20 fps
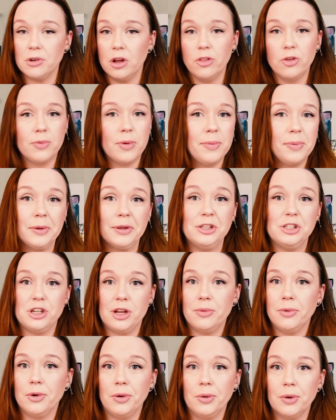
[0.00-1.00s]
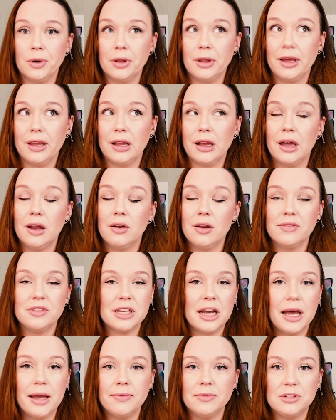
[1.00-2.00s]
other people in general who are like, I don't have
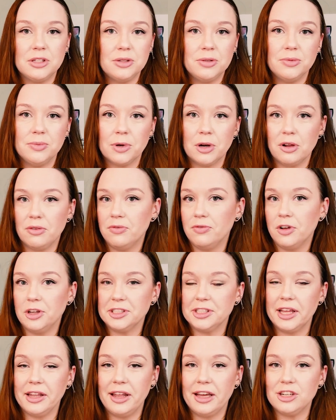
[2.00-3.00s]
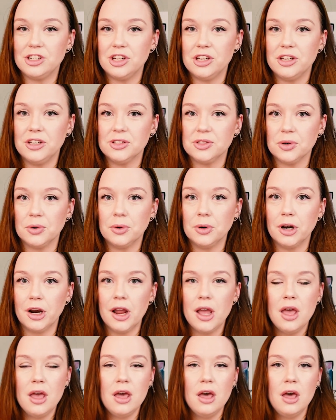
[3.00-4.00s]
time to put on false eyelashes, or
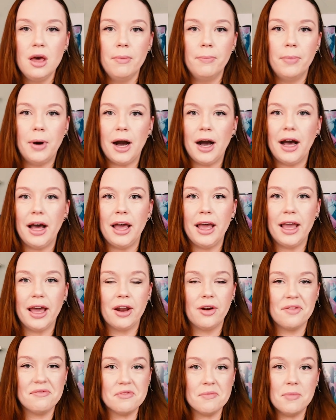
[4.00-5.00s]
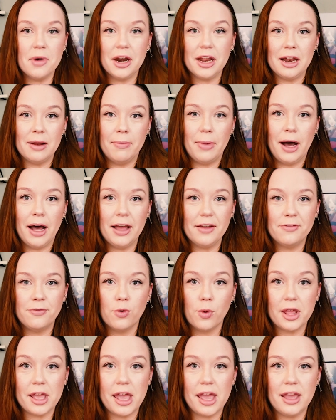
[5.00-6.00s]
I don't have the money to buy
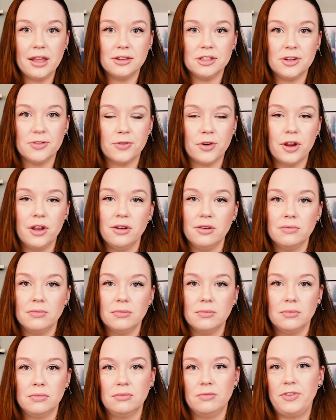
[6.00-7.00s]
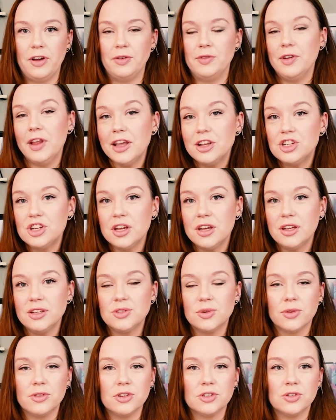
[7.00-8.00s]
48 different foundations
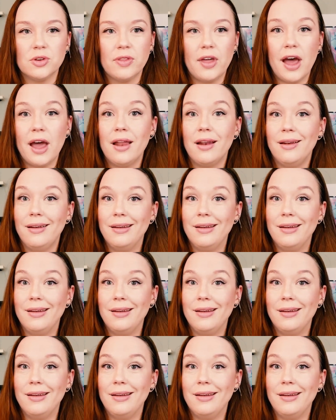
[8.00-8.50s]
or this or that.